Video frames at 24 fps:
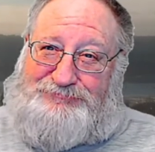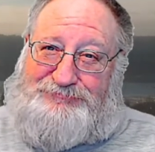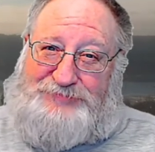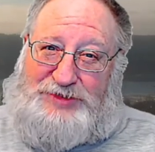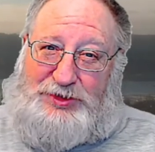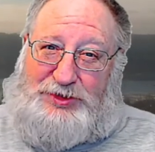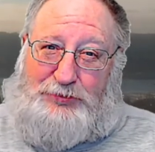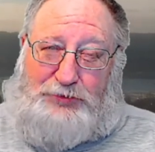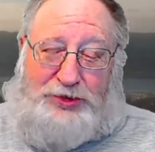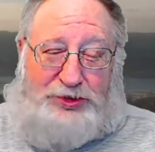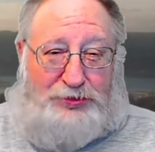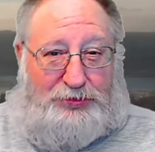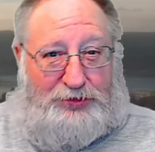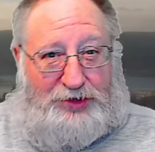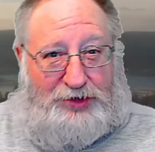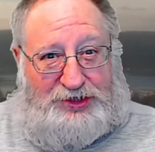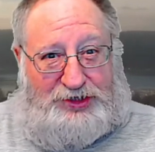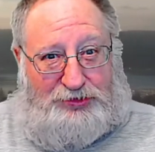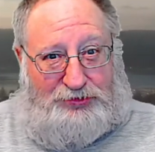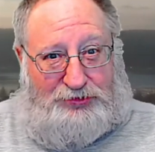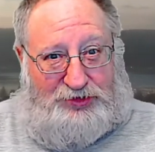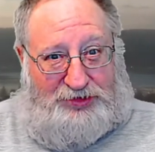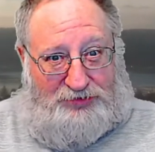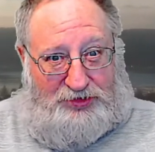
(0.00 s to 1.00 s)
we don't like
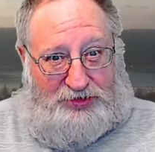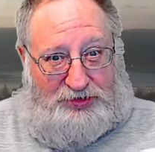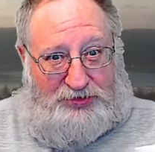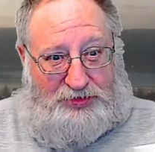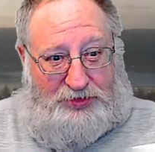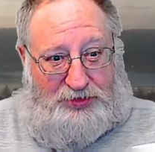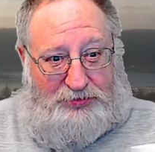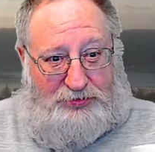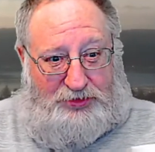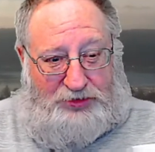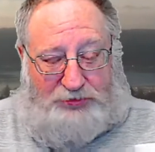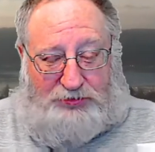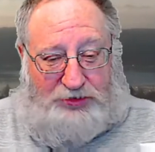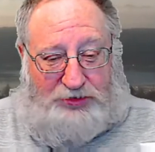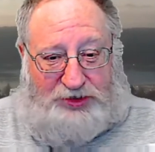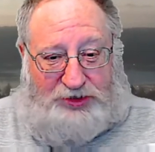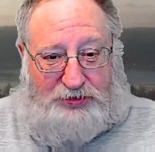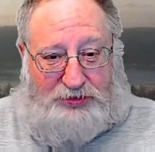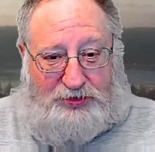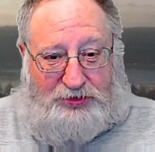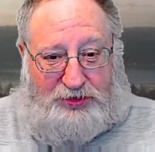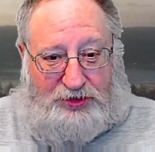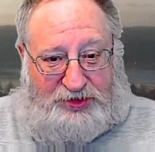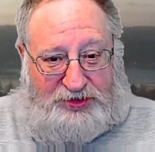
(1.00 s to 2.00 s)
you giving, we don't like
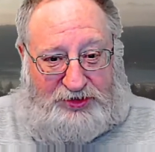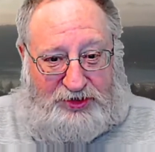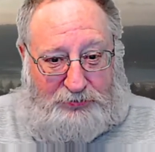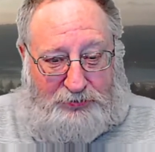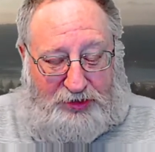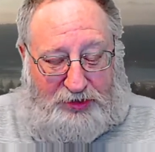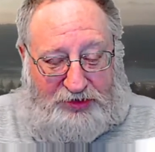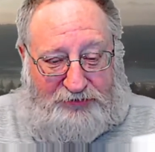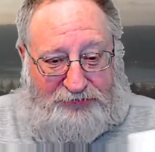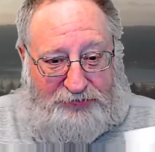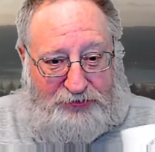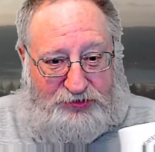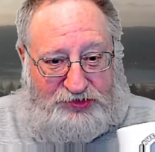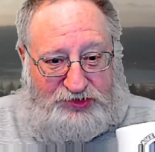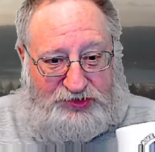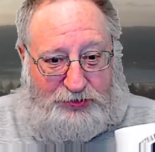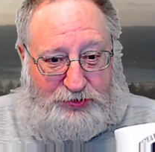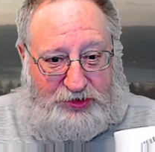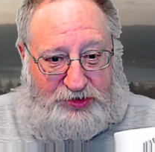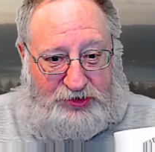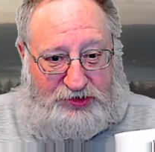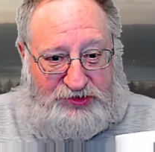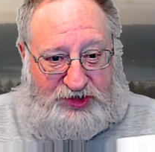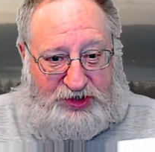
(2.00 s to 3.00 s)
you collecting money for this
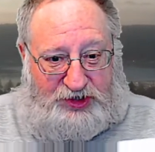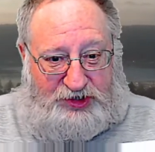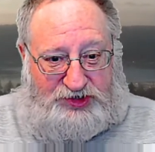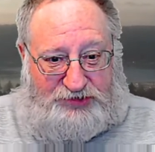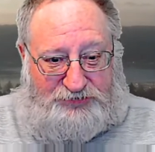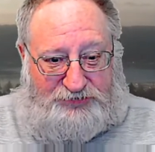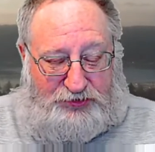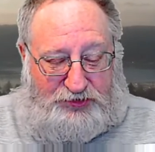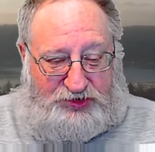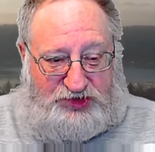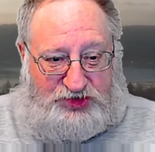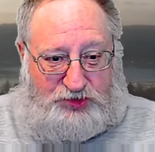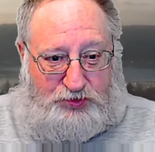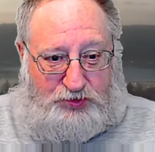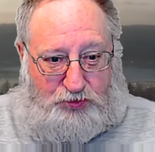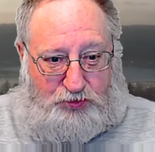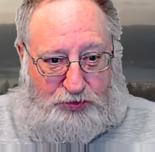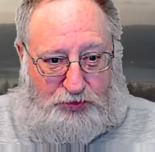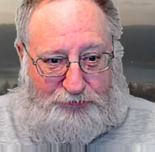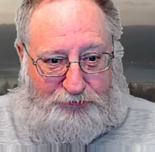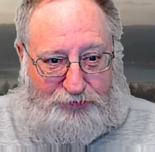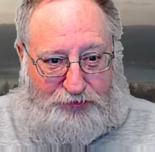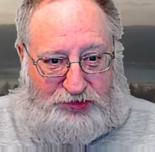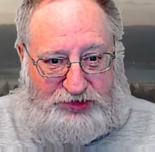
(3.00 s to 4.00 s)
organization, for this
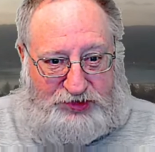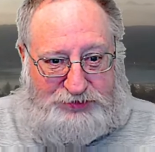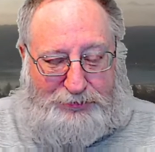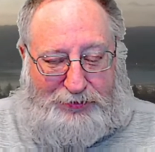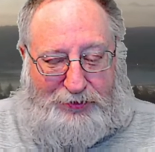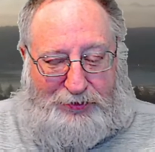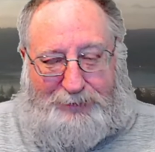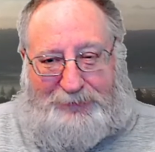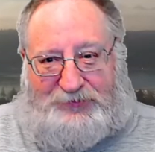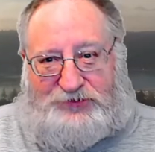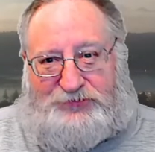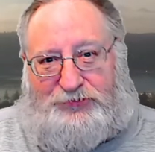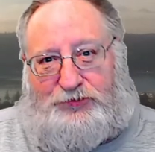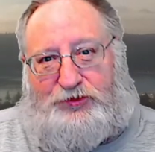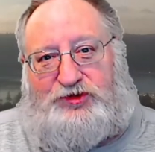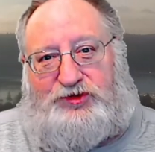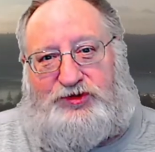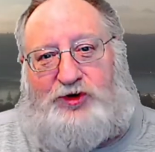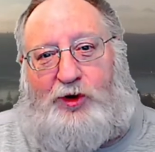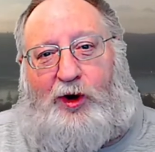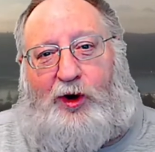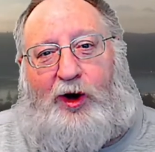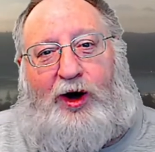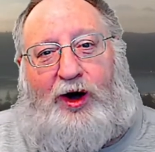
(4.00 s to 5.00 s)
group, for this purpose, for this
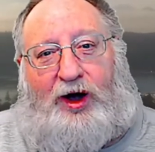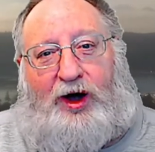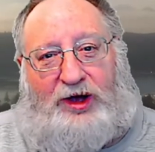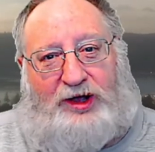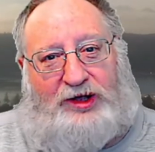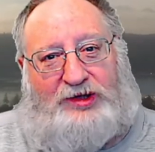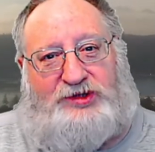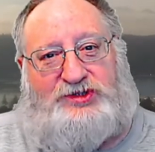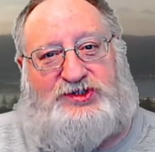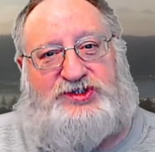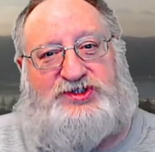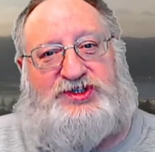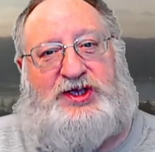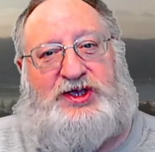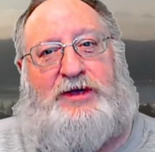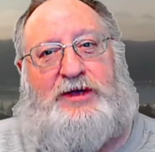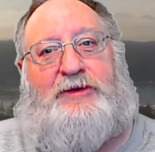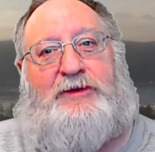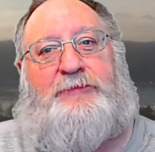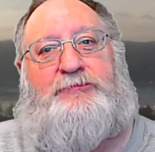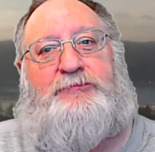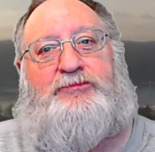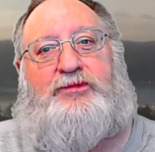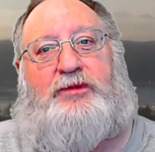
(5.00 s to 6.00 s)
cause,
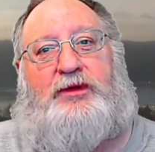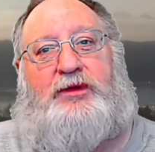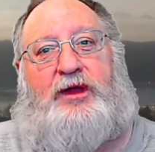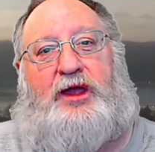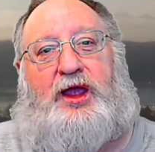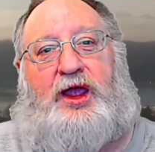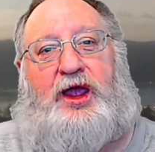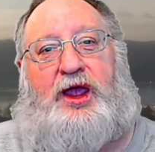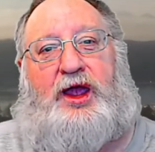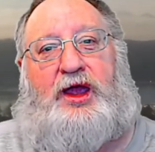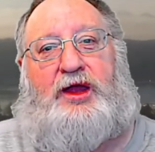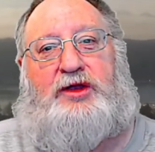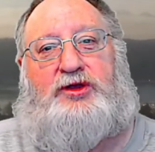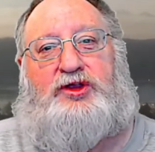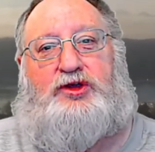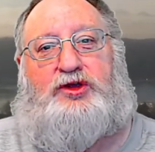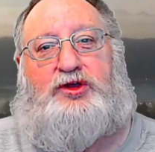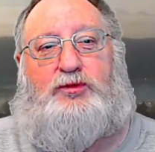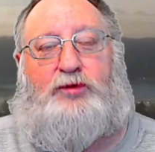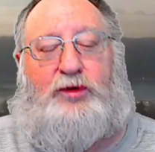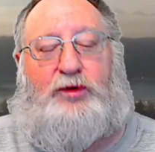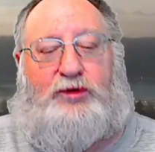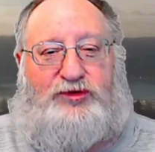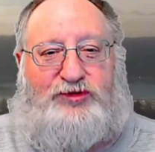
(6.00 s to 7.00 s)
and you
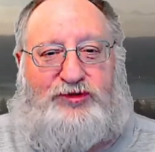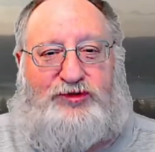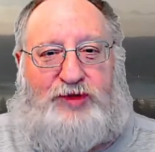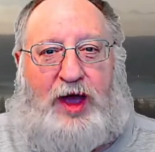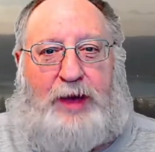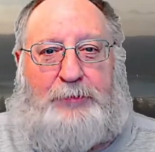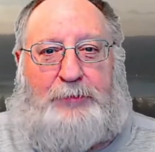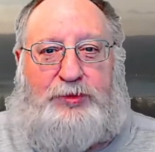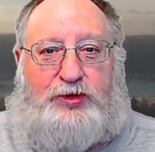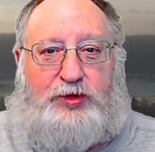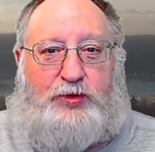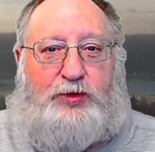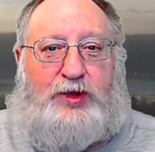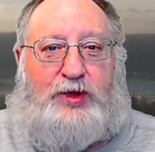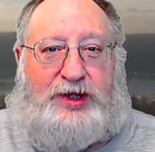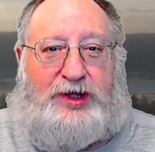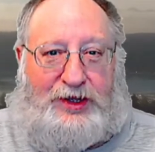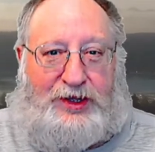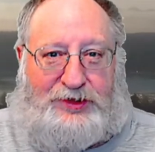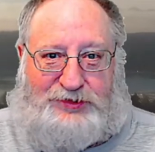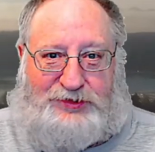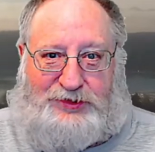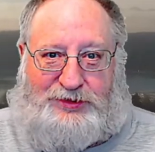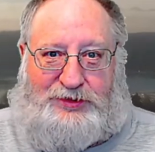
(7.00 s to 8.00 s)
will stop doing
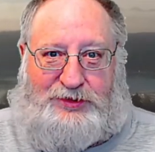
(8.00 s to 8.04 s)
it.